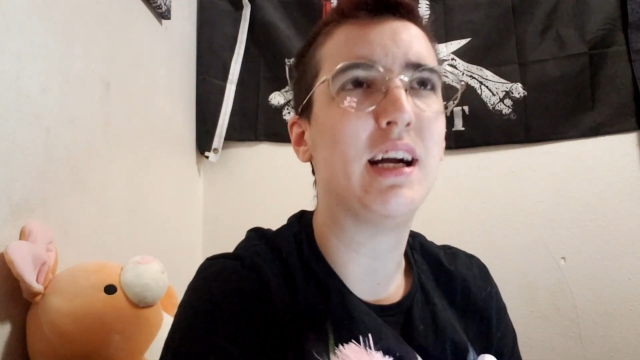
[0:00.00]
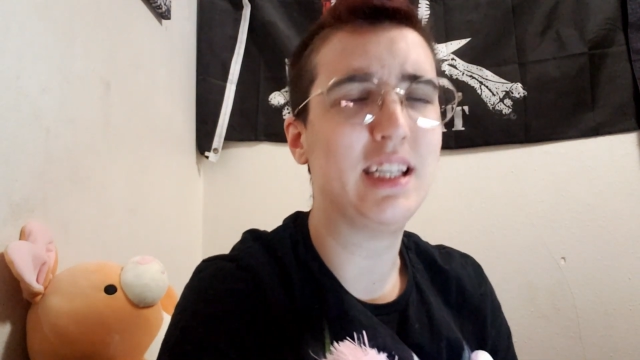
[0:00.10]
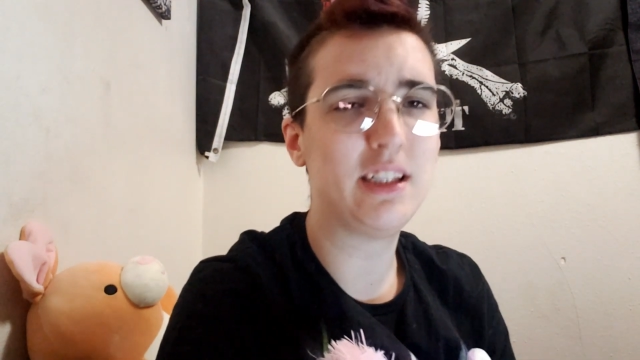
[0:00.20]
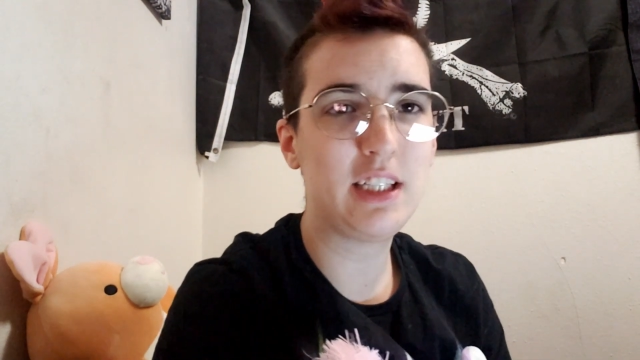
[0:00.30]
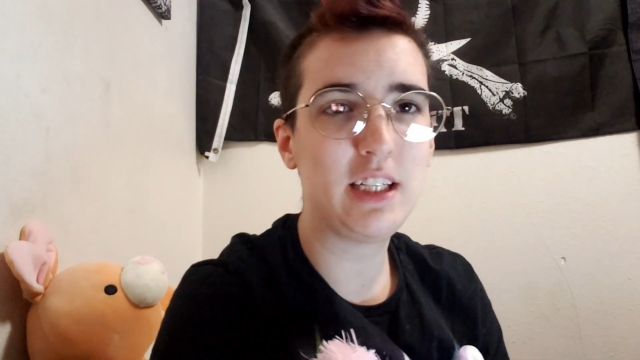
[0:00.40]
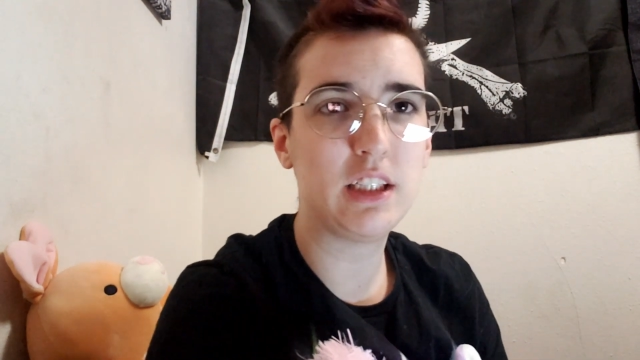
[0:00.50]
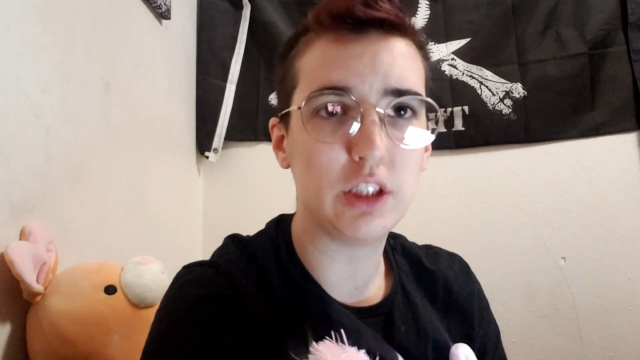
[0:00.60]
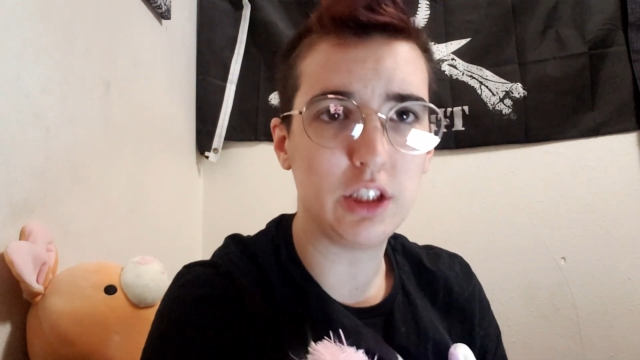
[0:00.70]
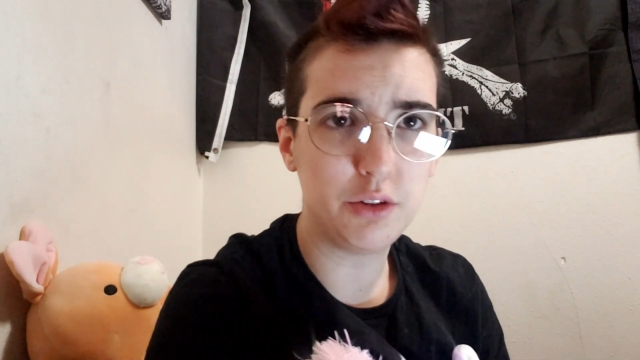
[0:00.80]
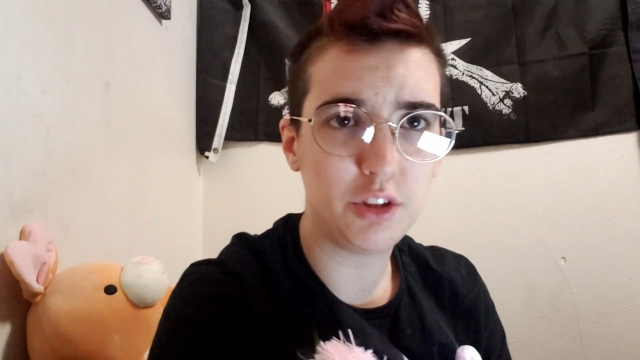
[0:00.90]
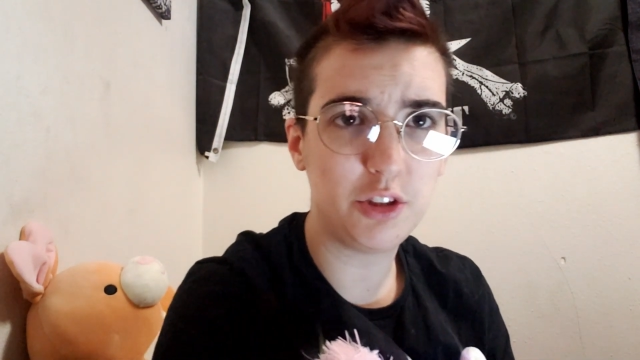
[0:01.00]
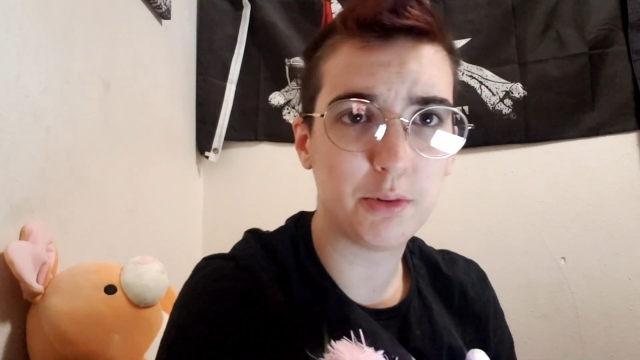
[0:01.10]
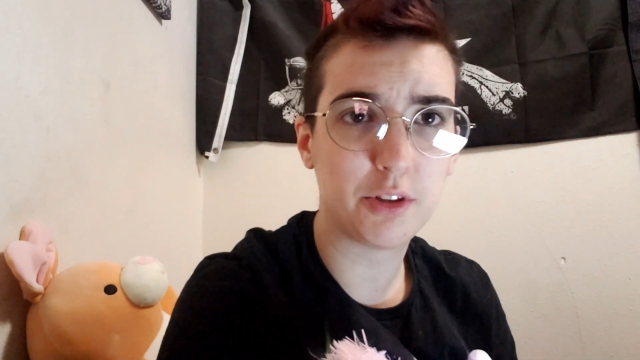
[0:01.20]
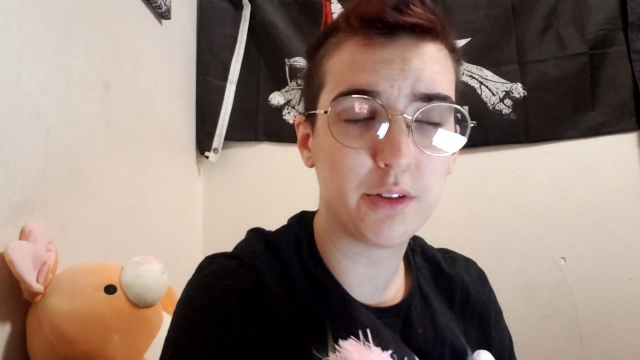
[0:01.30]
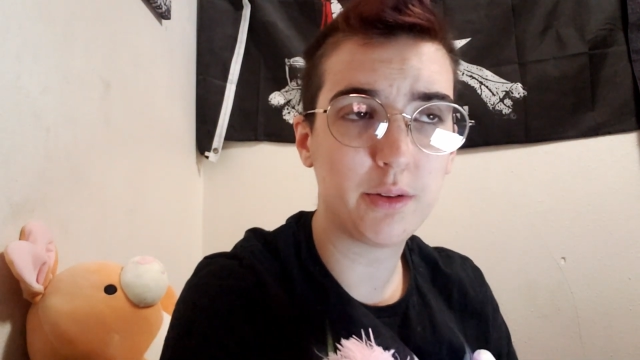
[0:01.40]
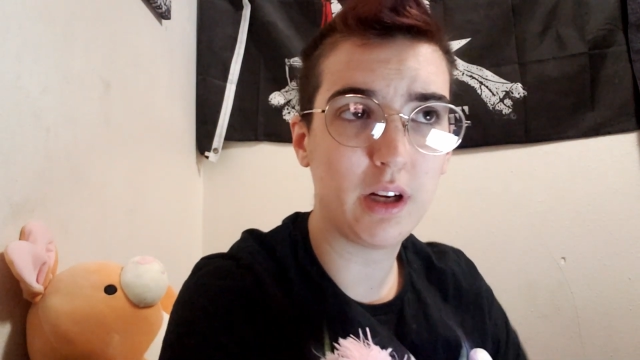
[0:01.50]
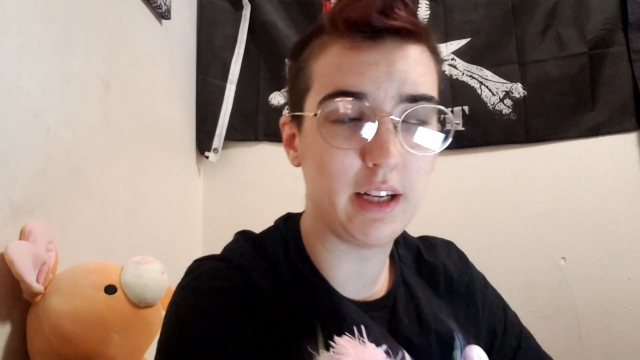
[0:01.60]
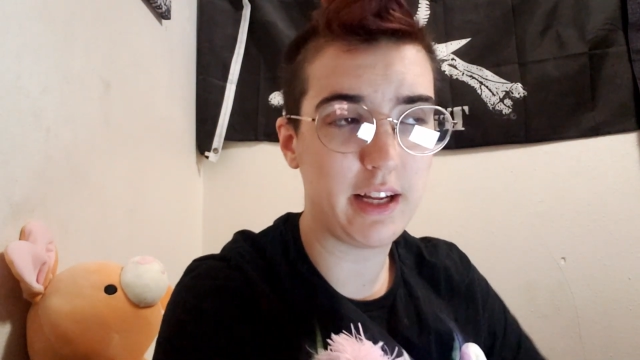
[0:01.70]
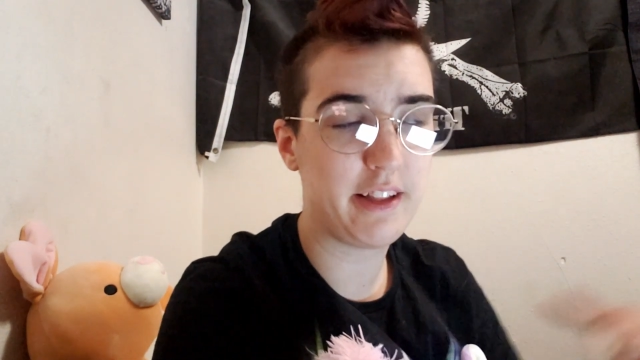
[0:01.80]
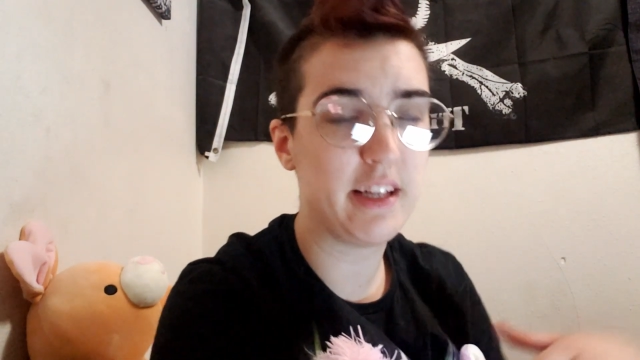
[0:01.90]
Telltale is a YouTuber,
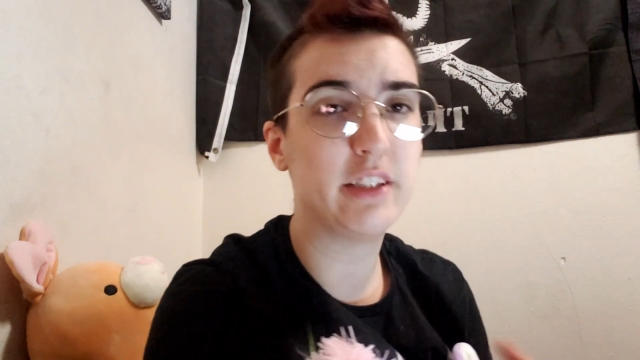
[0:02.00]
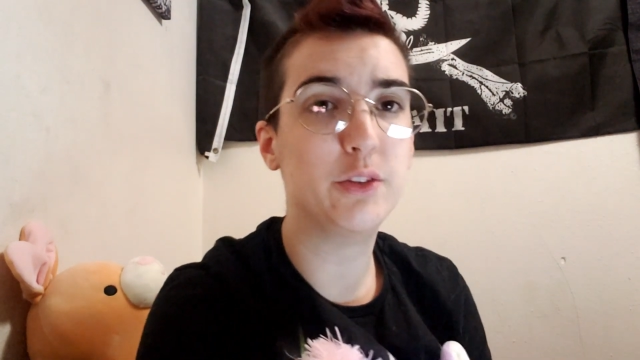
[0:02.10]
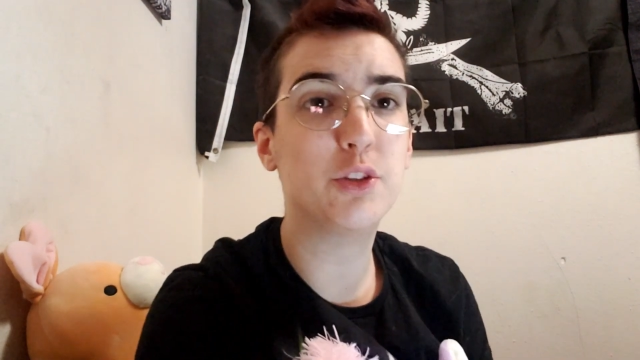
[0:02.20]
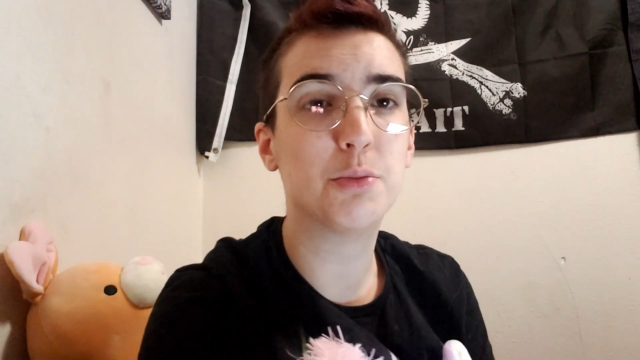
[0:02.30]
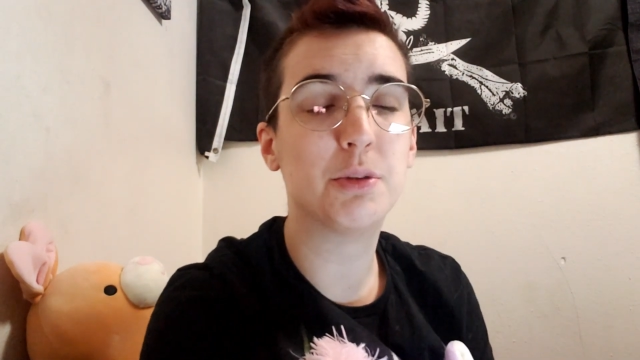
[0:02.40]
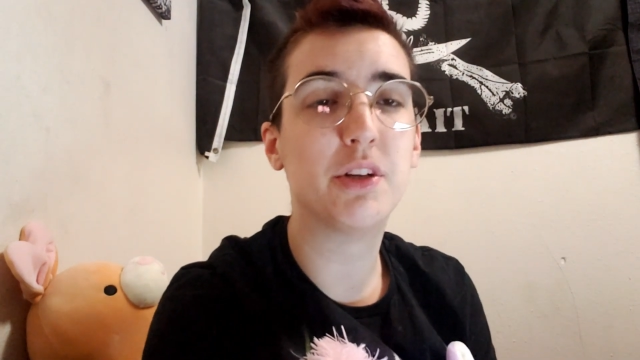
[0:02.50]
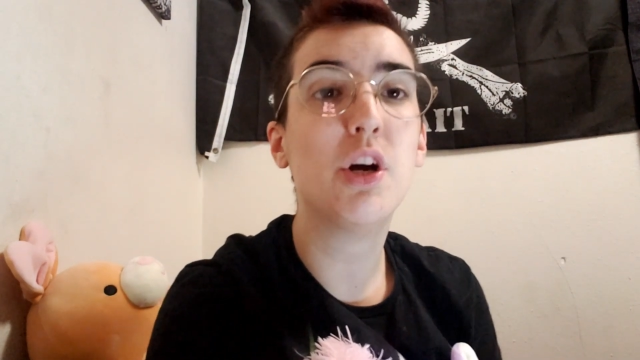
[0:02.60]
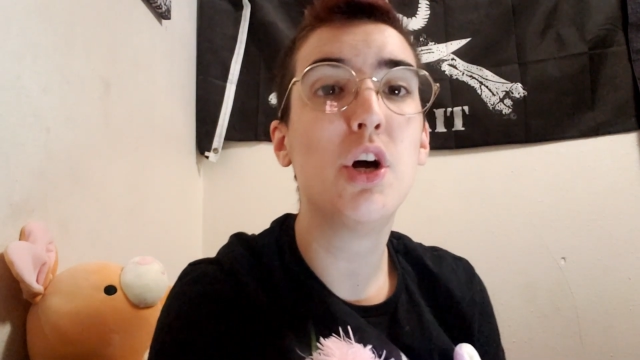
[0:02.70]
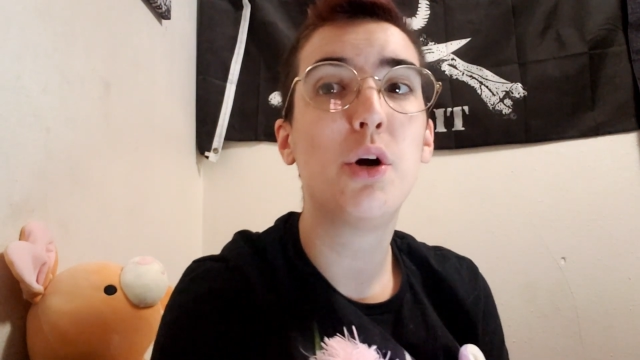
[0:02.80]
an atheist YouTuber,